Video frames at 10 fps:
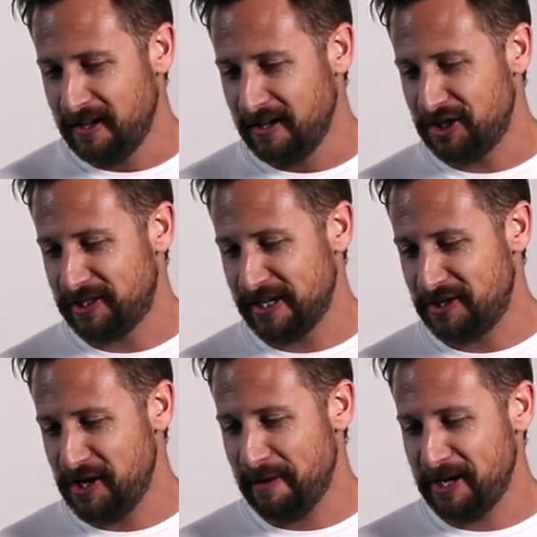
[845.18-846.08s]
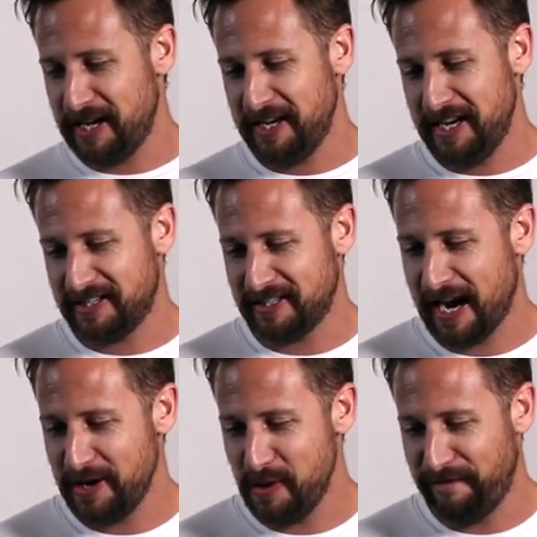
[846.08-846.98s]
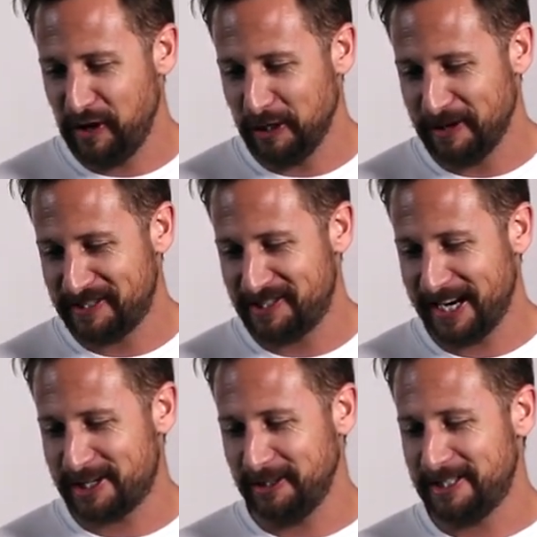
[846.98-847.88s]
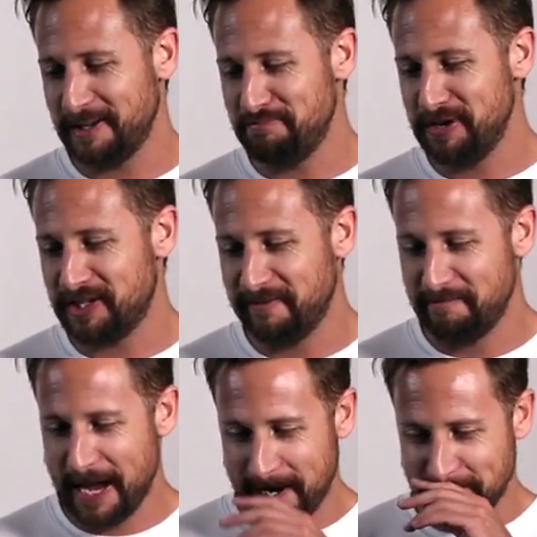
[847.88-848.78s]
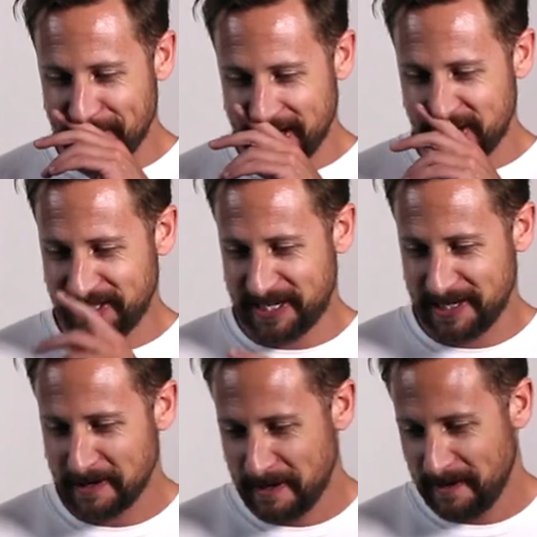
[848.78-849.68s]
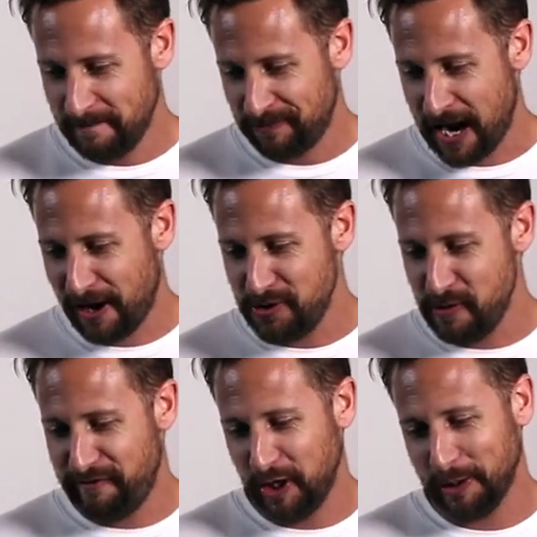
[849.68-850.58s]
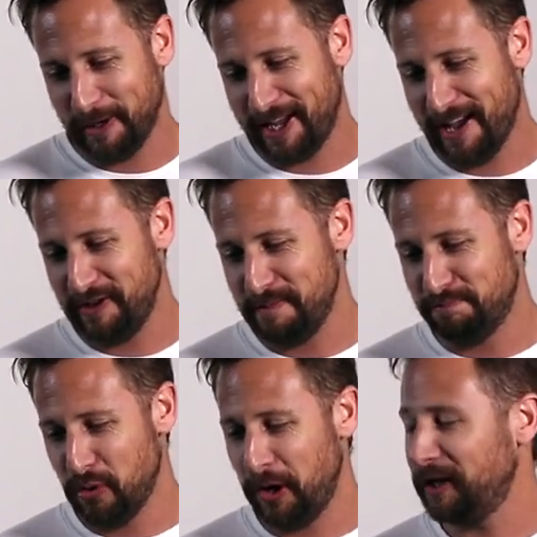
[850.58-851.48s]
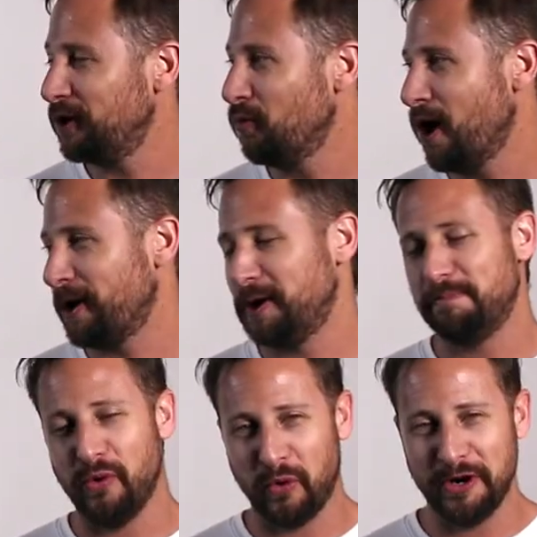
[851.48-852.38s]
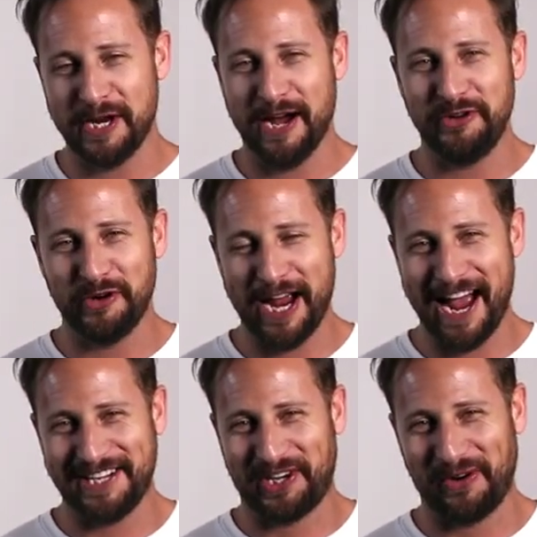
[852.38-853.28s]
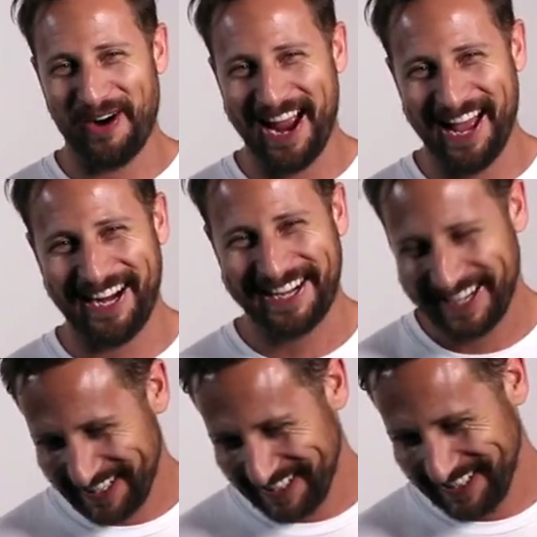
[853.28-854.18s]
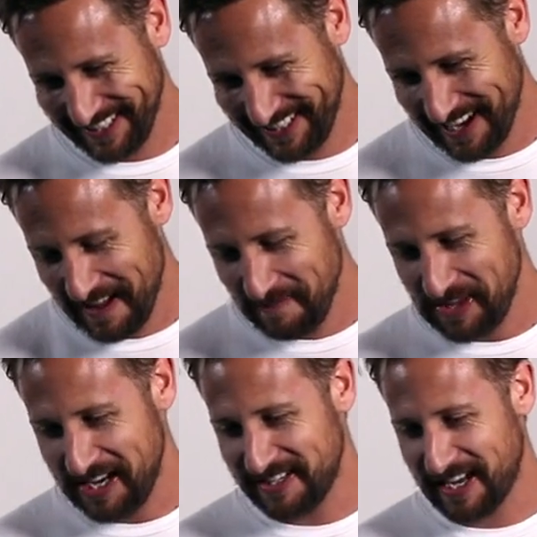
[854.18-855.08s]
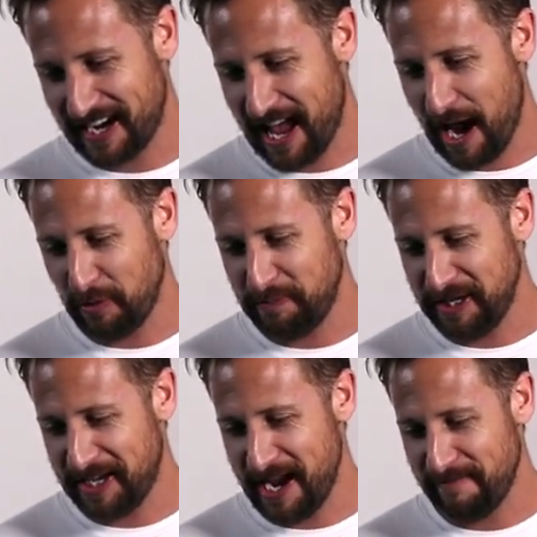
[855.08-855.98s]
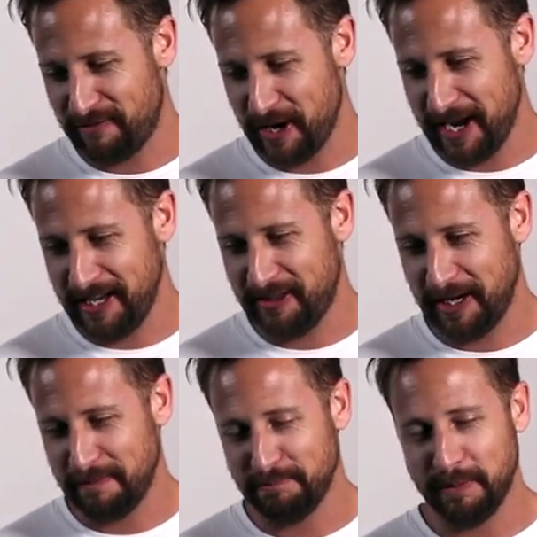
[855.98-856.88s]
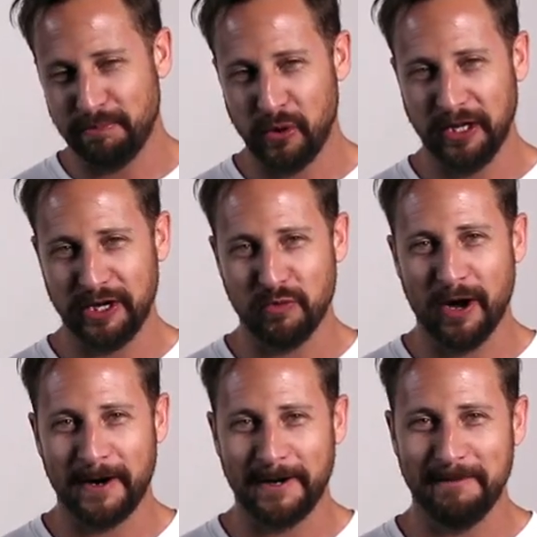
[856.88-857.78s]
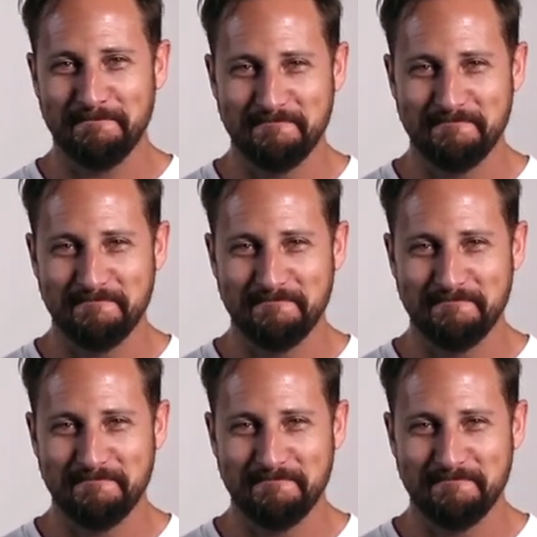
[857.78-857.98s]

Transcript: She says, yummy. He says, how do you feel about sexually submissive men? And she says, how do you feel about having boiling water poured down your ass crack? He's like, I would be game for anything but boiling water.